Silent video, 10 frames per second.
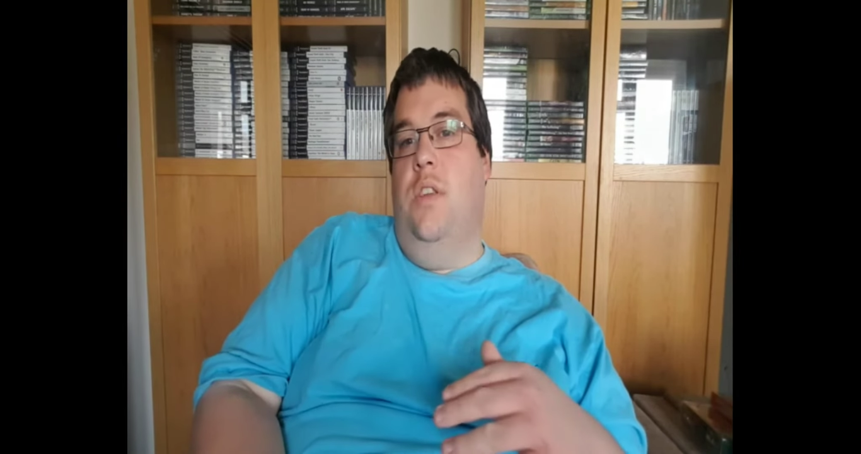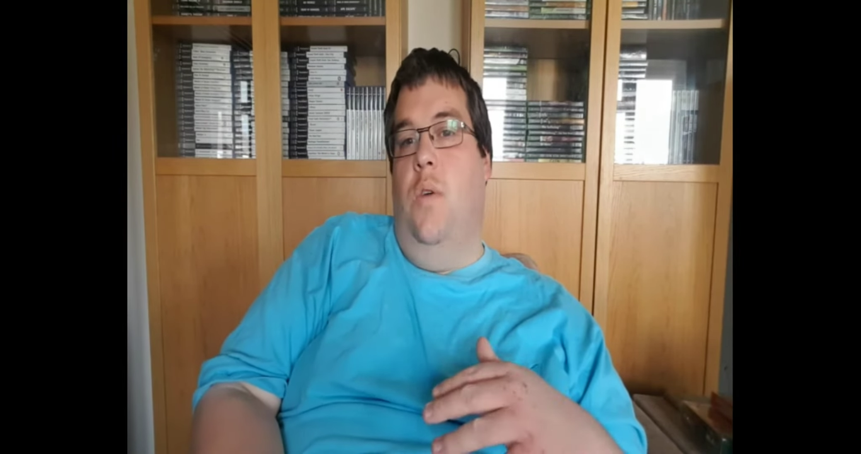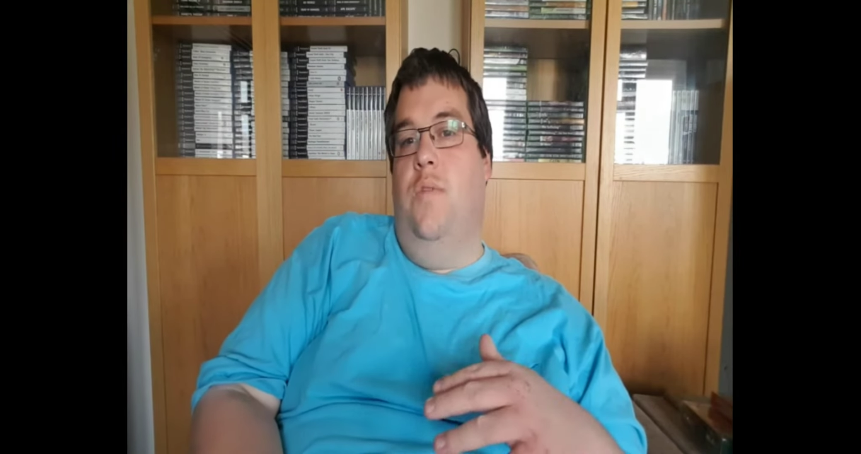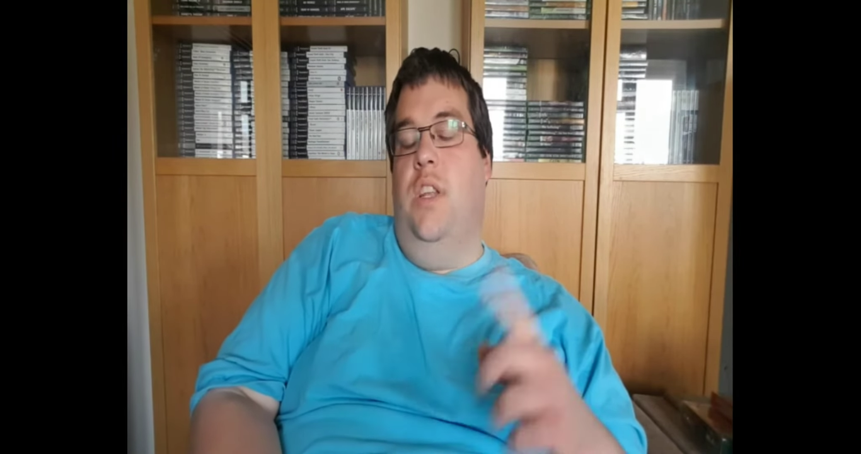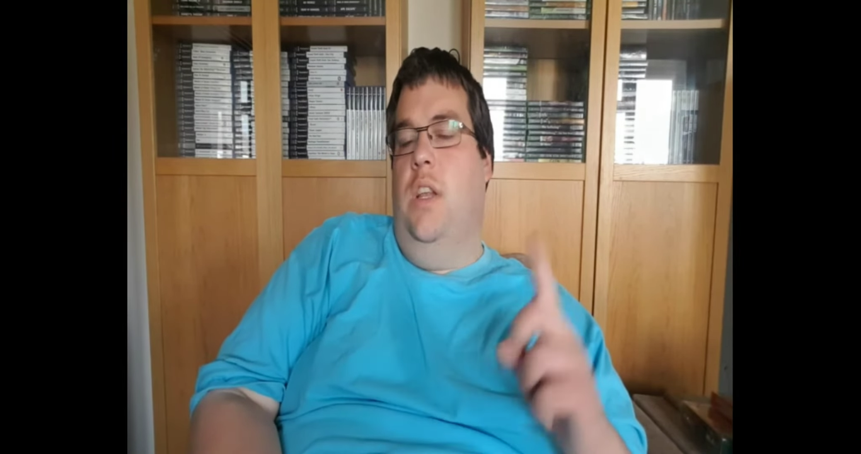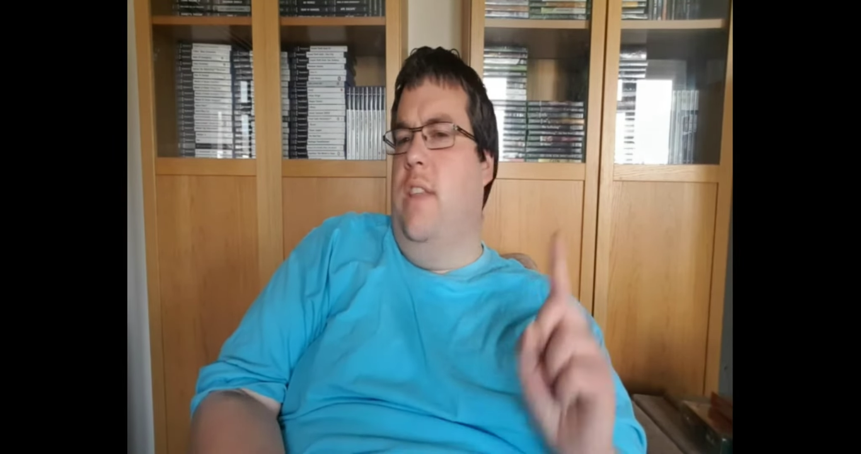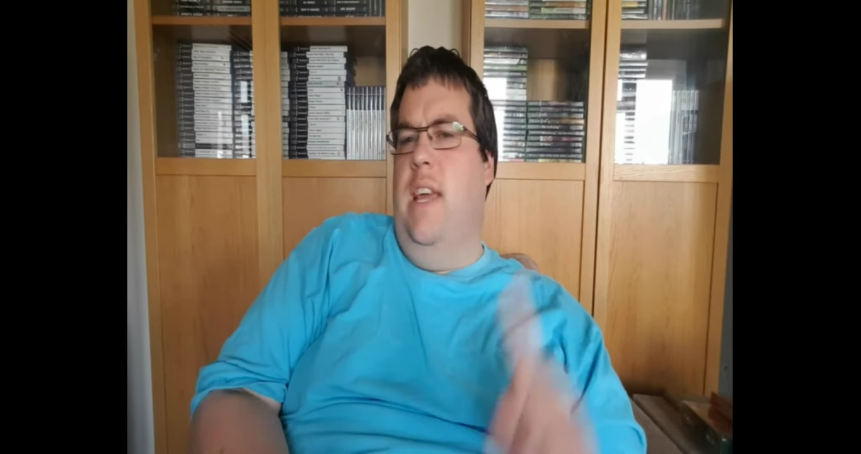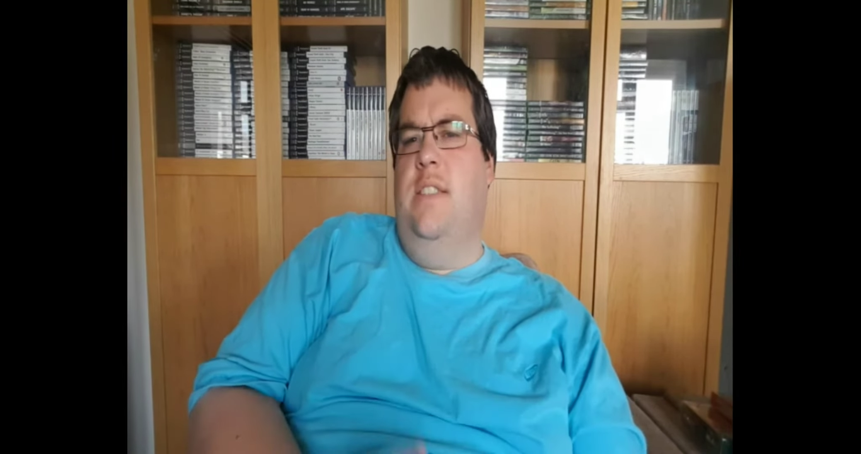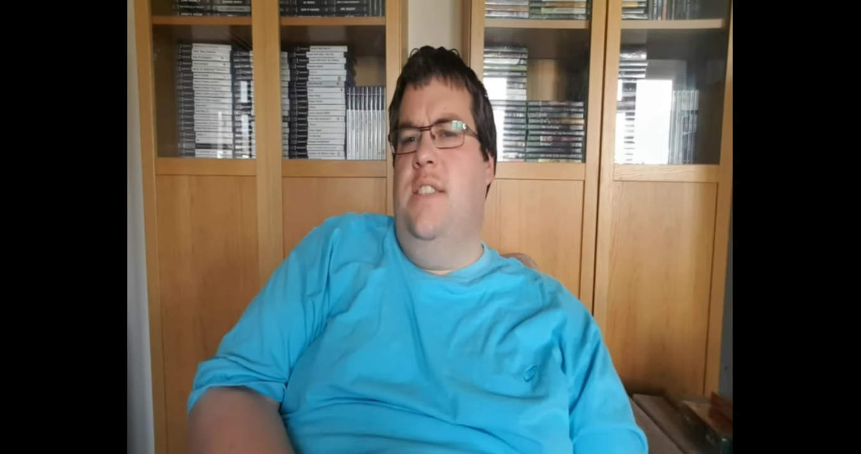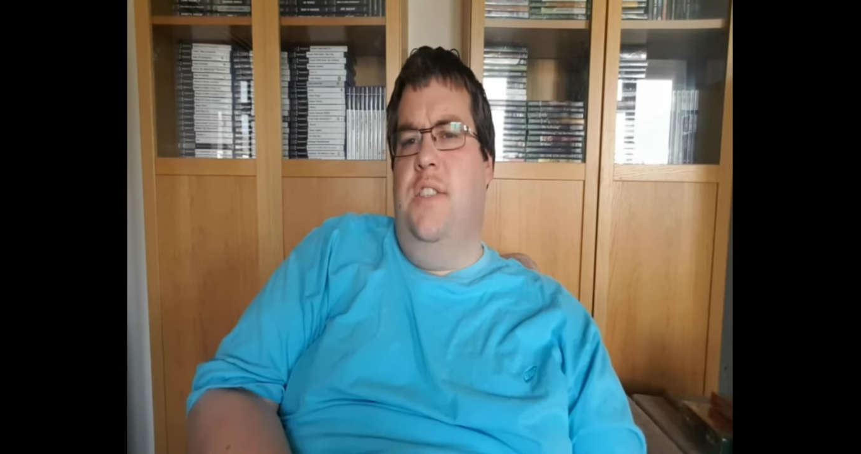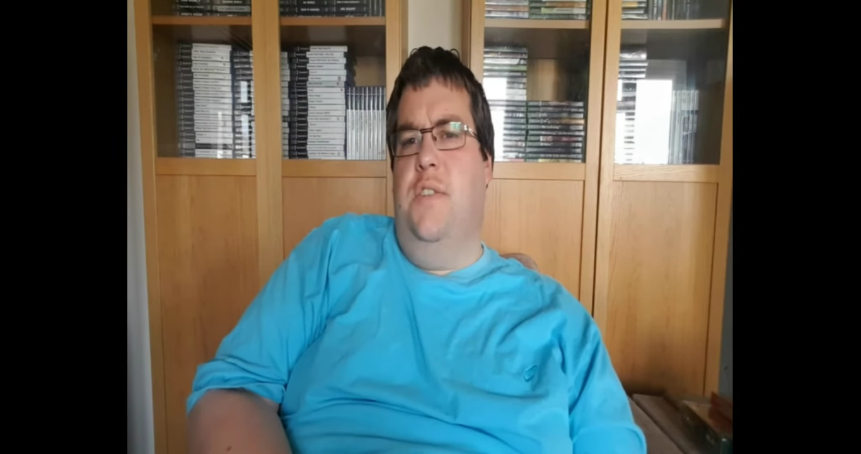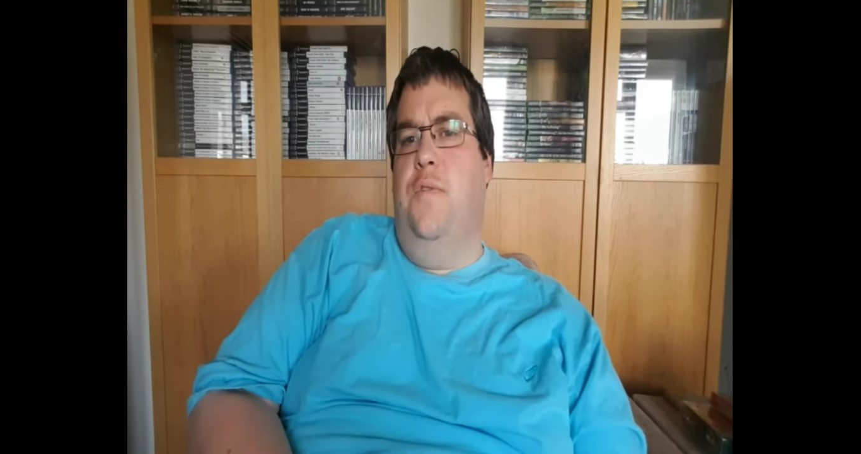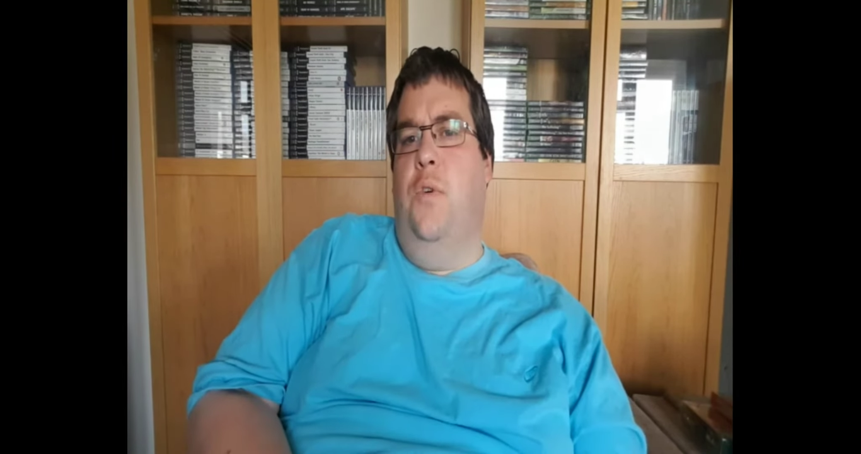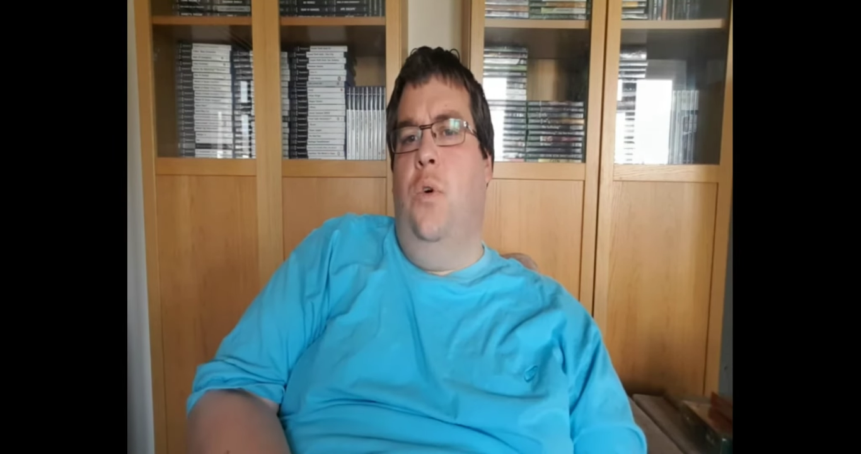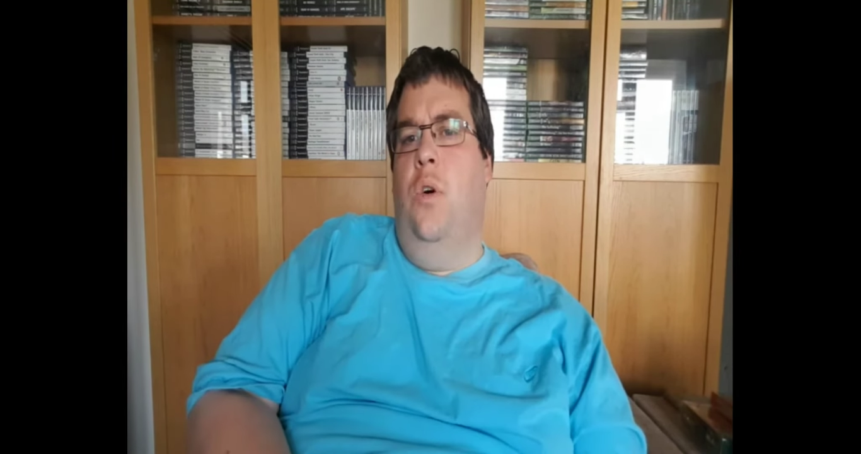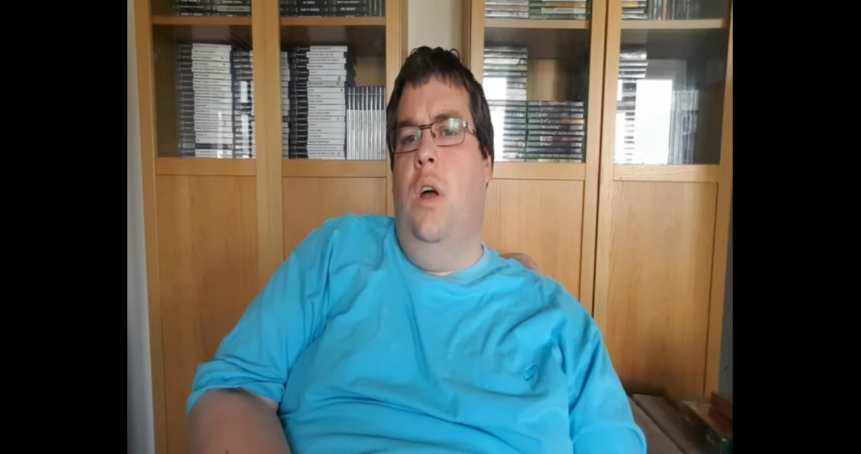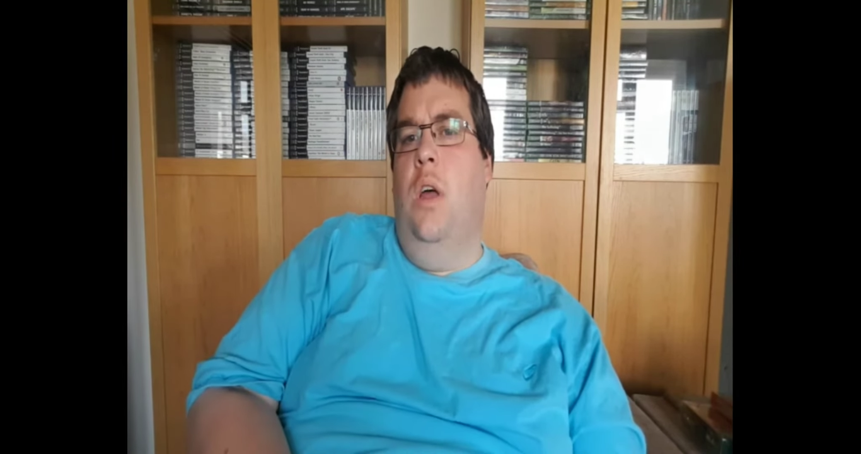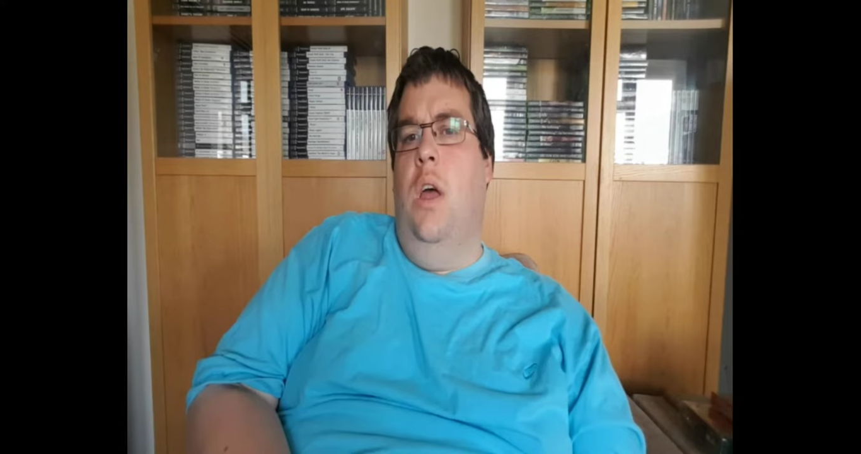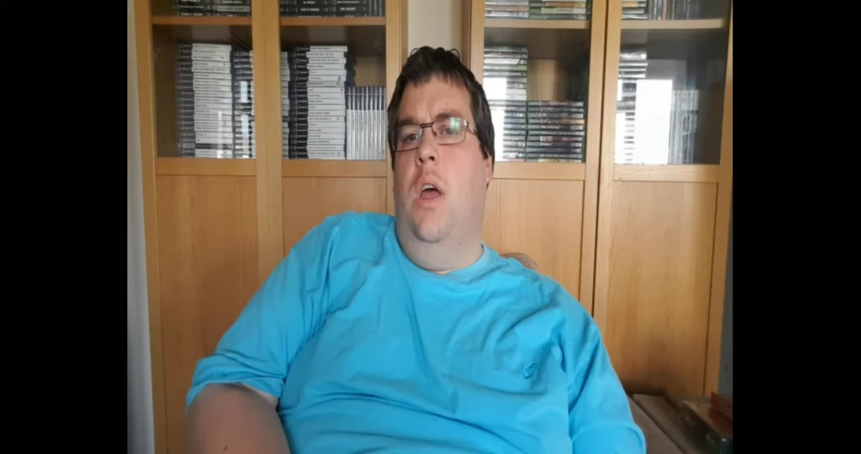that obviously like the N sixty-four,